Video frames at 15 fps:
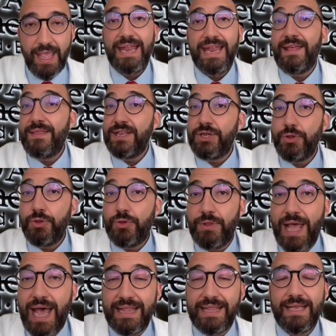In addition to
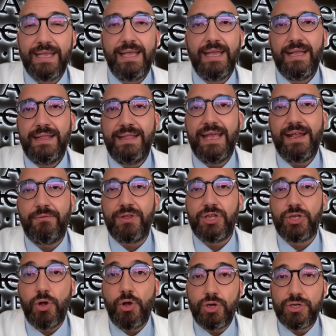that, the
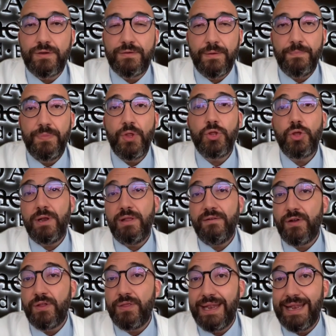results, not only
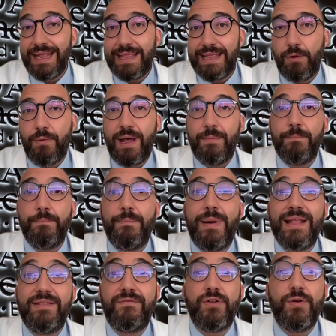from the NETTER-1,
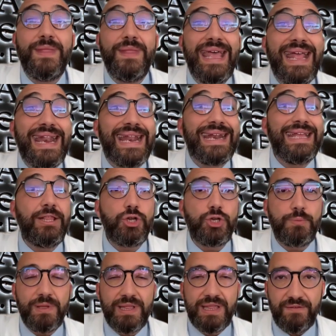but from the
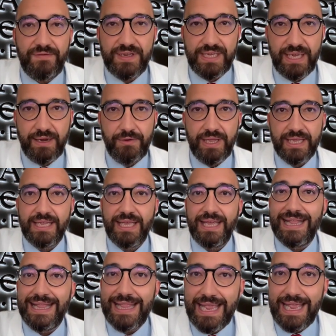retrospective series
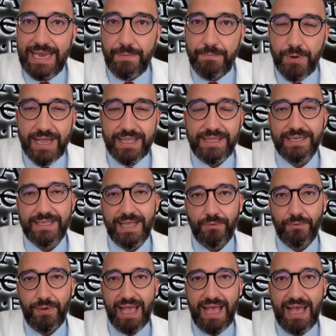in daily practice
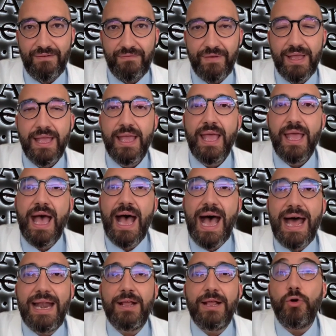that we have,
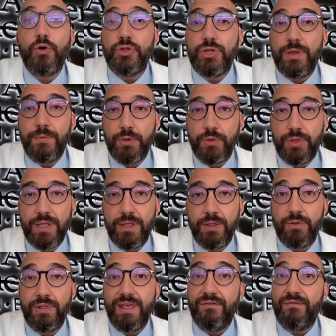are contributing
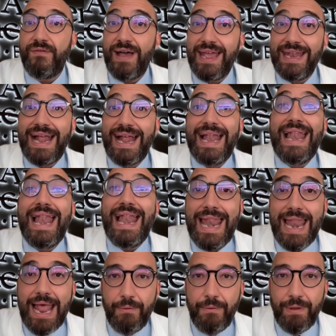to the final
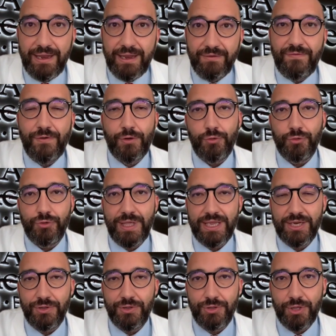labeling for
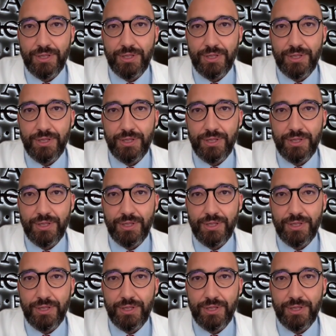lutetium